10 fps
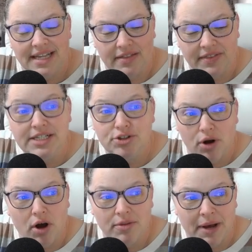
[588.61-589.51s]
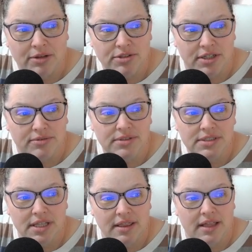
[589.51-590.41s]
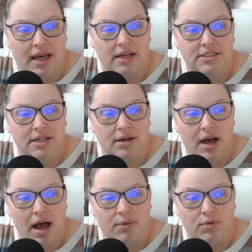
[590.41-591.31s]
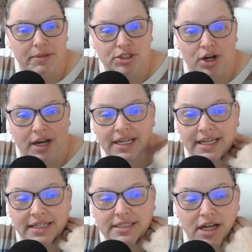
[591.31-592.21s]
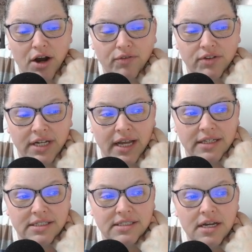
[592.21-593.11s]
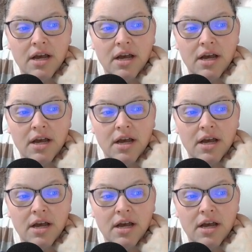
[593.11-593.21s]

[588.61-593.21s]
These are all the milestones that I will be trying to hit over the next,